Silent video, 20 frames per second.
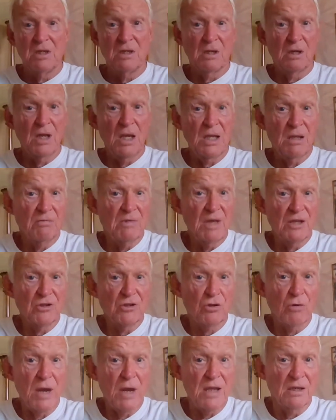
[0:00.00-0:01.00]
He said, hey,
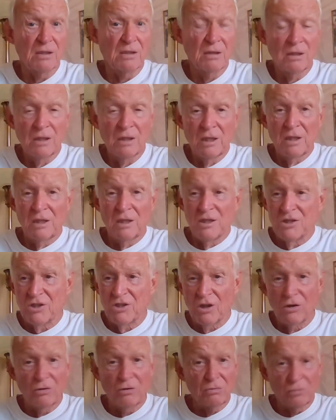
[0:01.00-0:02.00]
that's great.
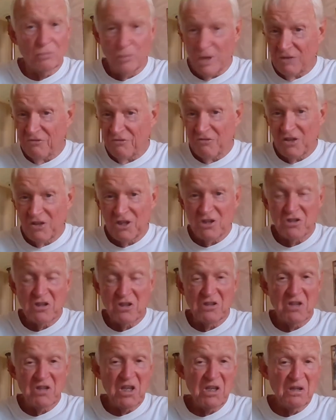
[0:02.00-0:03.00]
So we
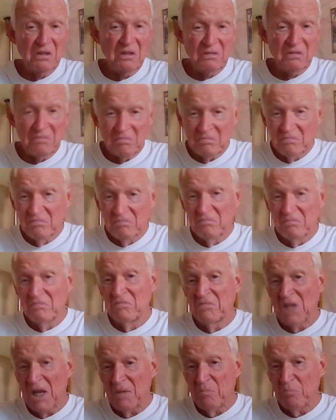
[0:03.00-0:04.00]
finished the deal,
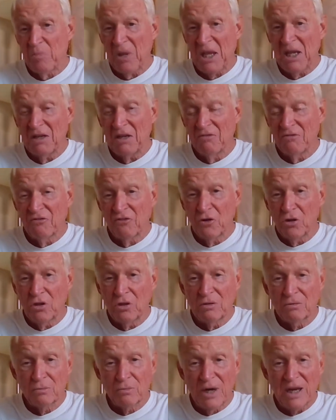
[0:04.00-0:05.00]
got paid
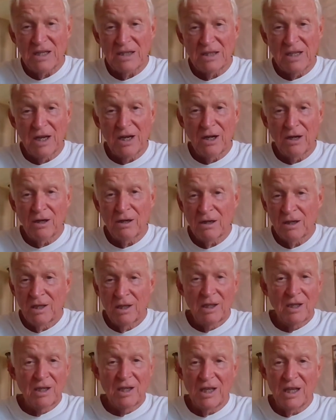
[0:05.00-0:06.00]
full right there
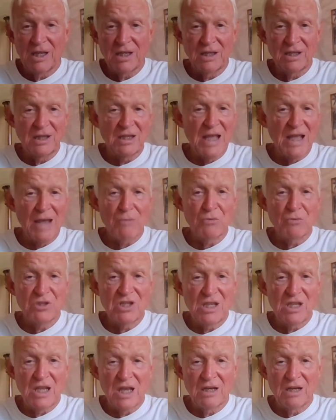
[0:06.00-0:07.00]
and that
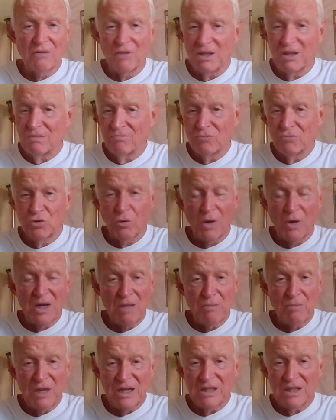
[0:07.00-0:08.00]
was the end of it.
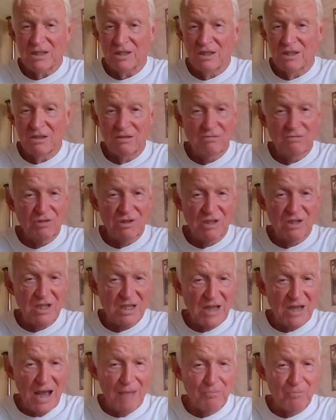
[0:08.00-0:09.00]
20 minutes,
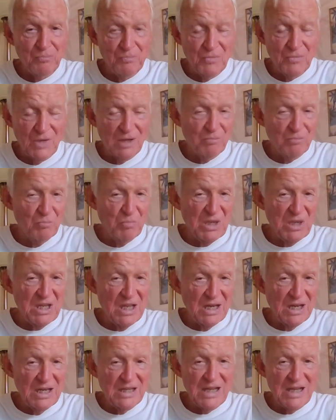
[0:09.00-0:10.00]
stop, uh,
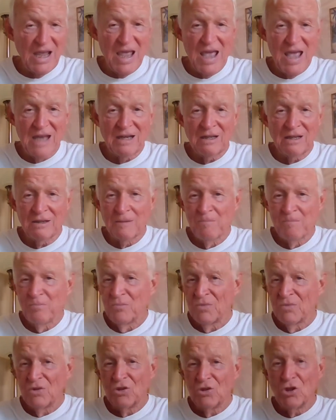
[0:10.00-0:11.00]
beginning to end,
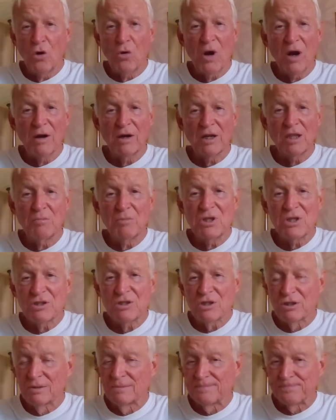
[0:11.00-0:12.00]
no
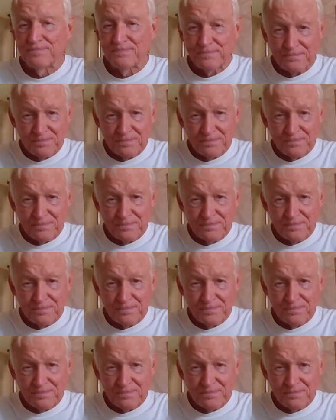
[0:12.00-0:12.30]
arguments.